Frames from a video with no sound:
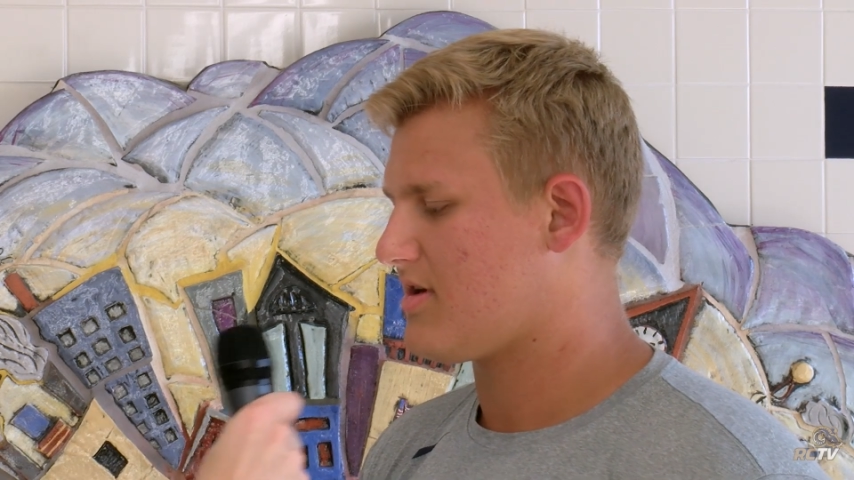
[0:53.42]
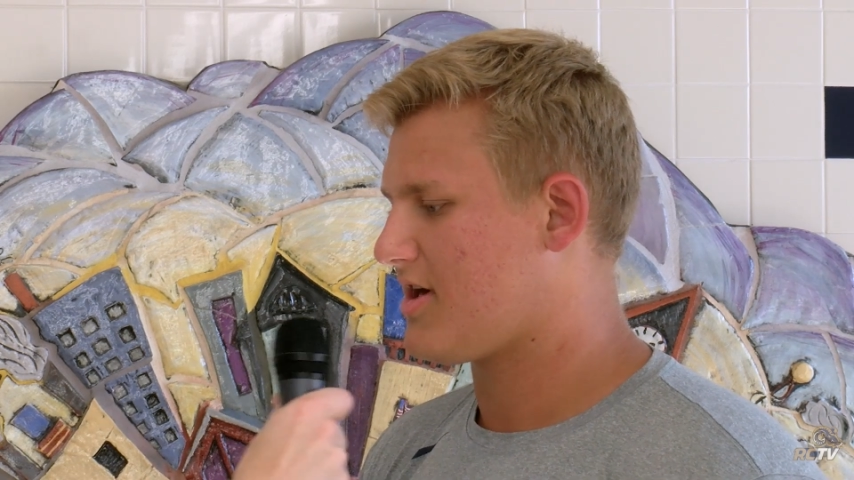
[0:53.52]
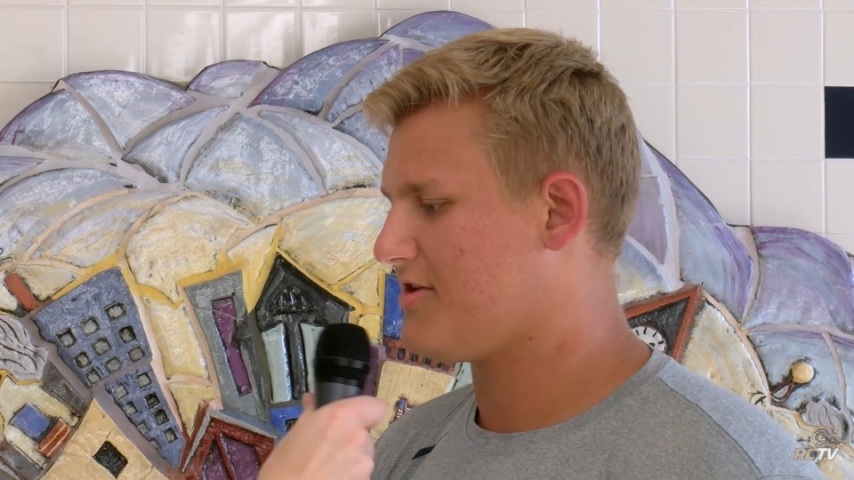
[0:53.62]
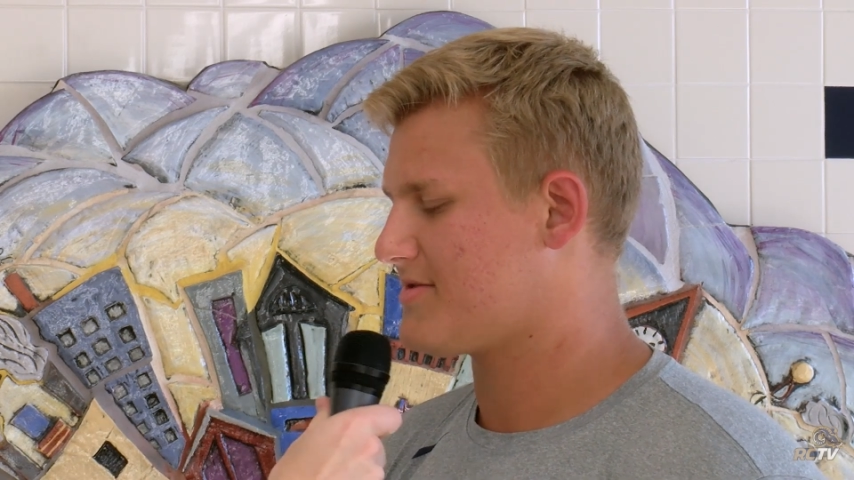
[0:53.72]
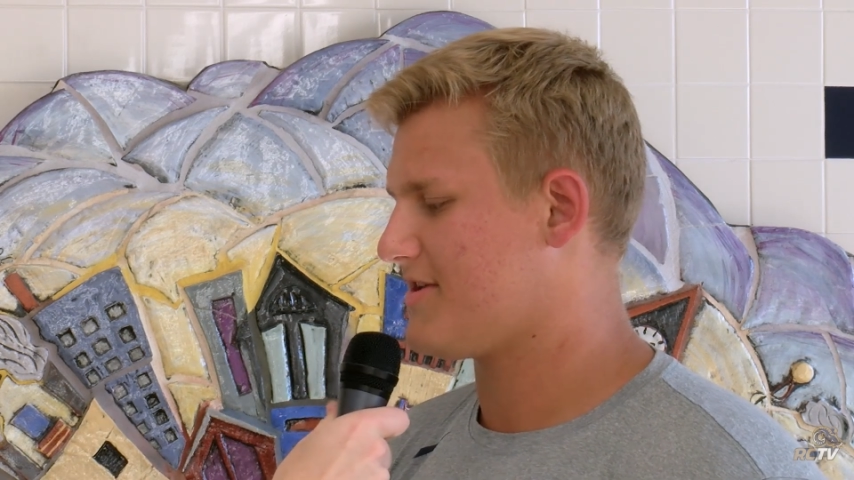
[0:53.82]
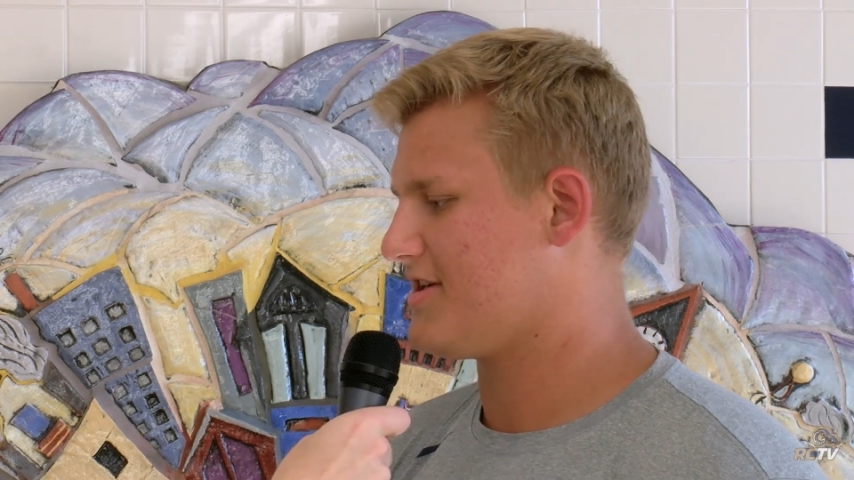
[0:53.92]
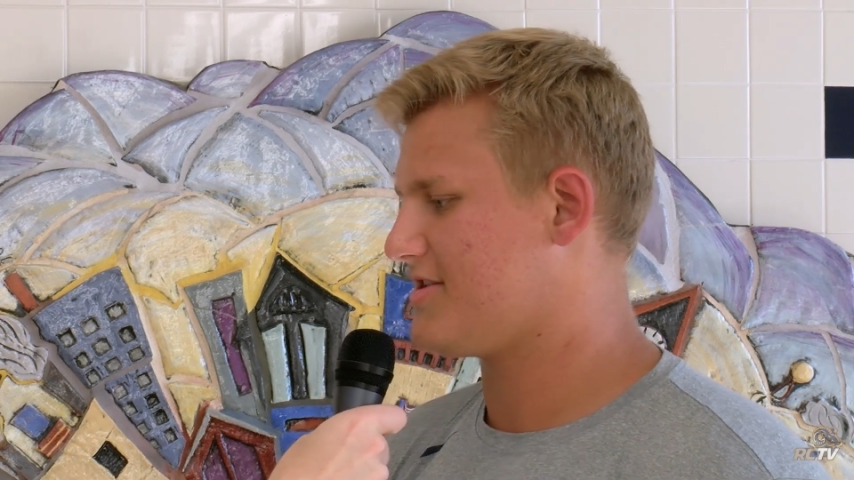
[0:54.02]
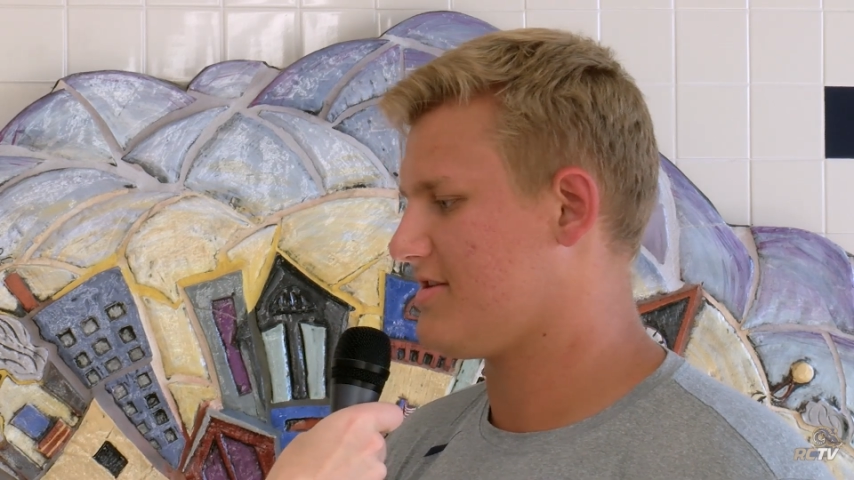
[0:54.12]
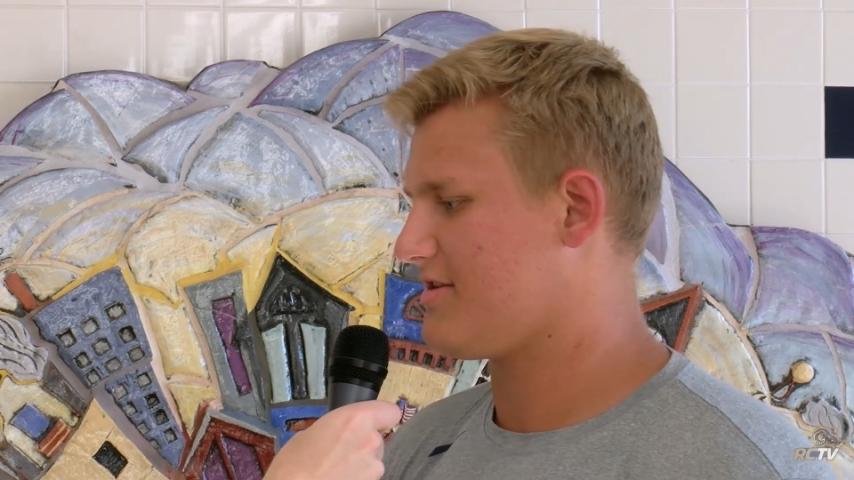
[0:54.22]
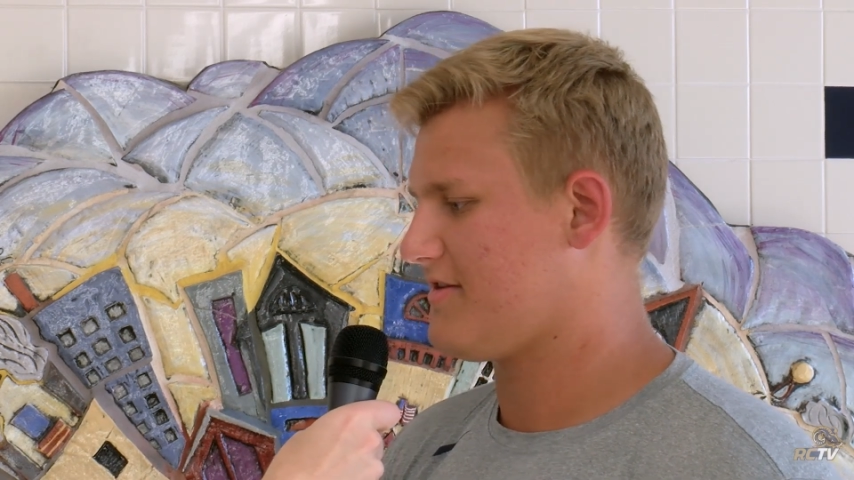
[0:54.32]
I use my
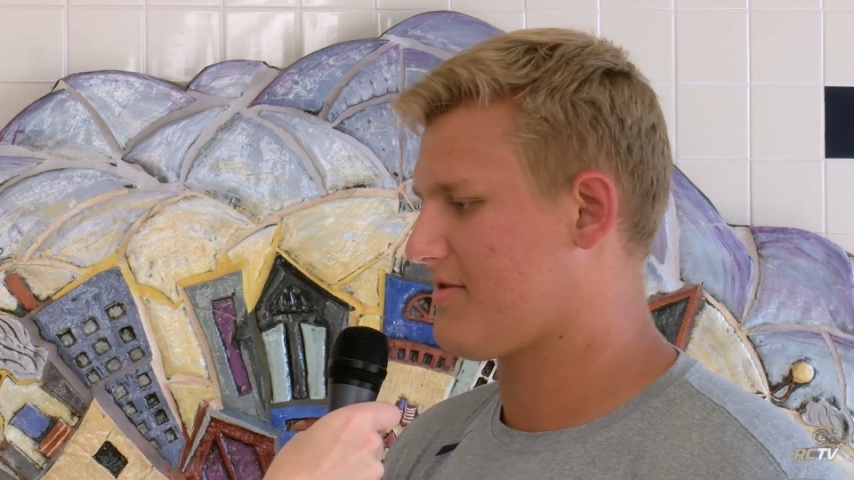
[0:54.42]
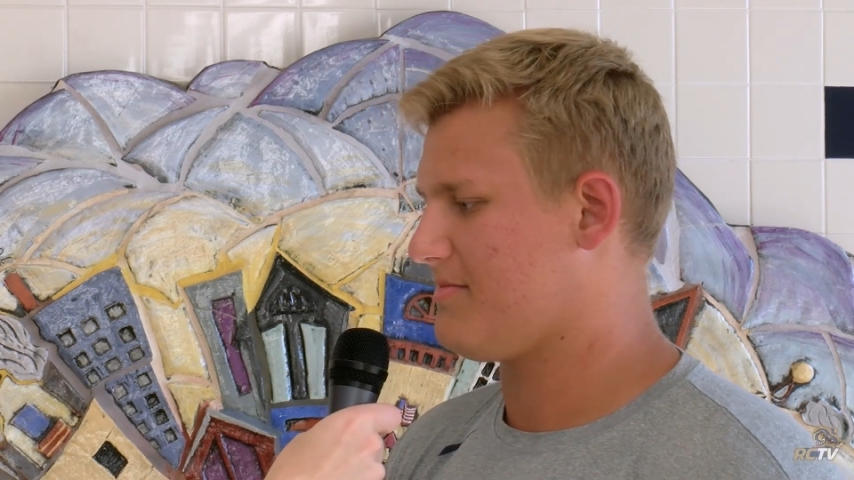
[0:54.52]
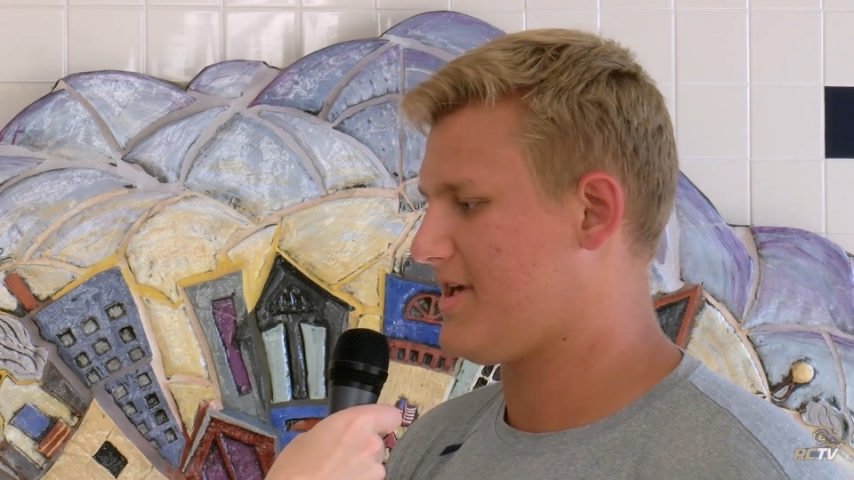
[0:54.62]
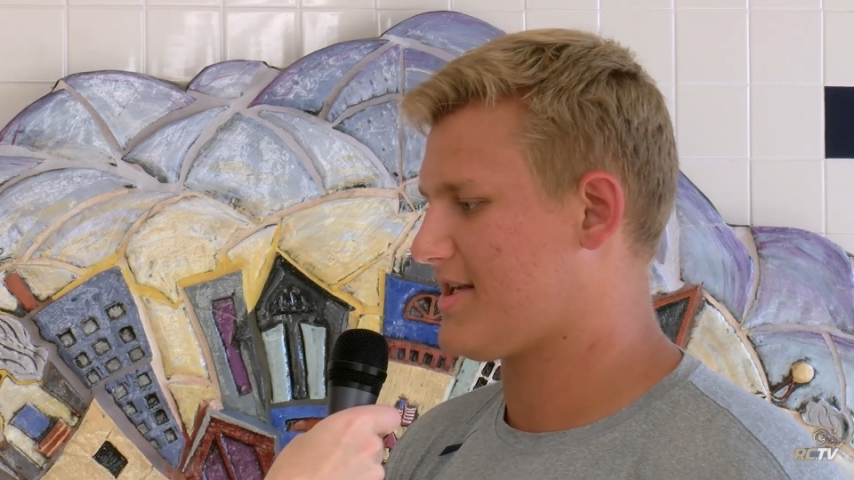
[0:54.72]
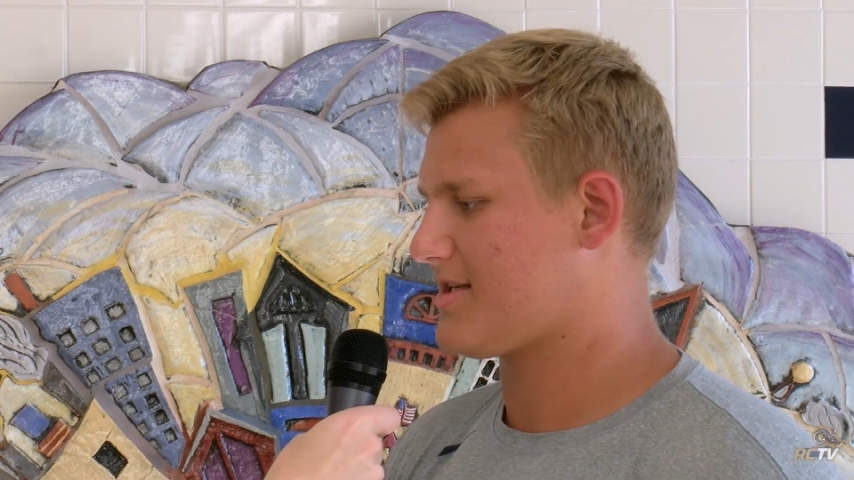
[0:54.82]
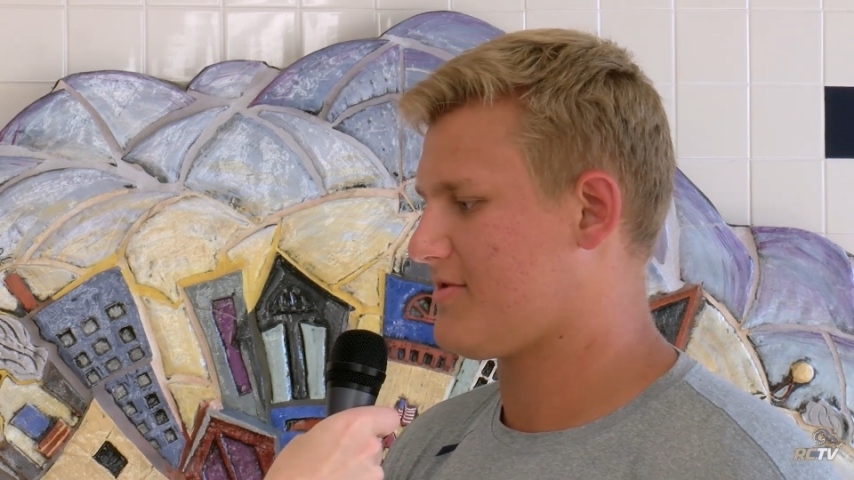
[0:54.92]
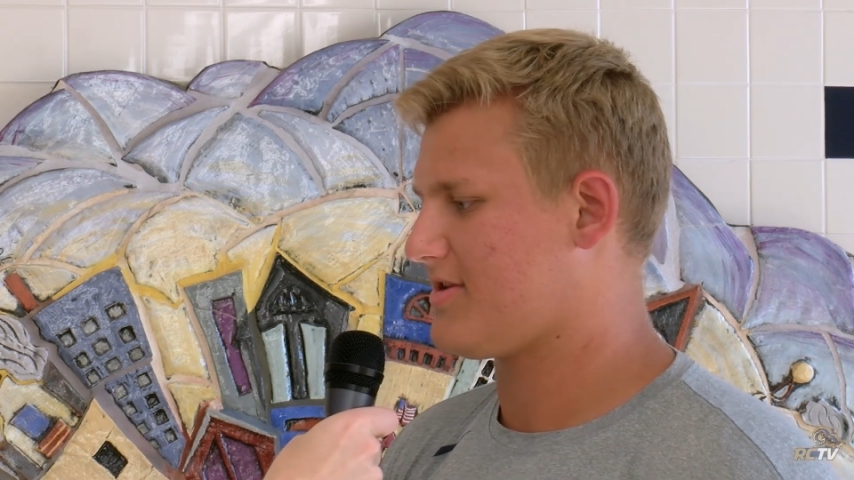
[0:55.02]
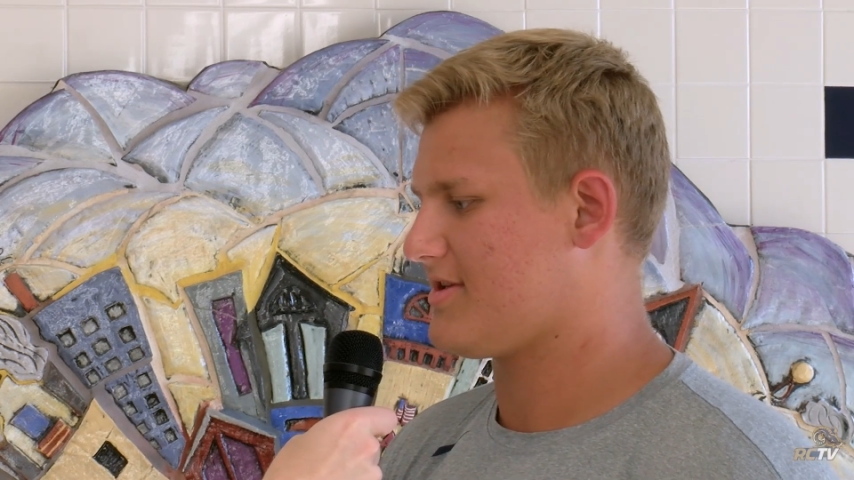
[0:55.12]
agility from basketball